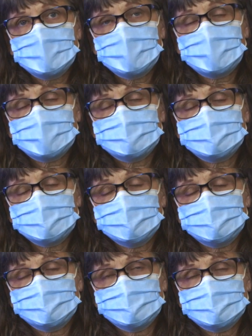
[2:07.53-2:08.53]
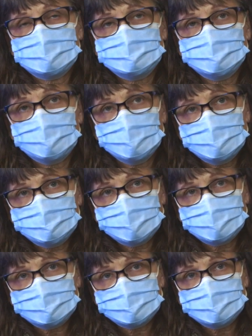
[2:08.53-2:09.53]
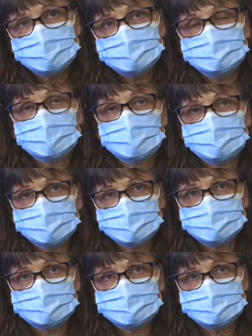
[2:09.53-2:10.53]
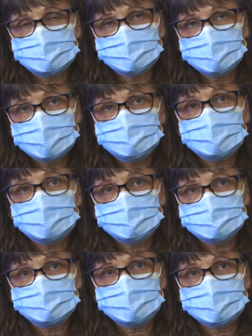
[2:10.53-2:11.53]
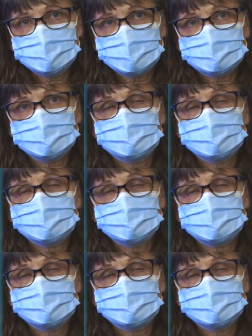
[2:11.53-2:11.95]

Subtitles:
And if it's your whole family, it's $165 per month.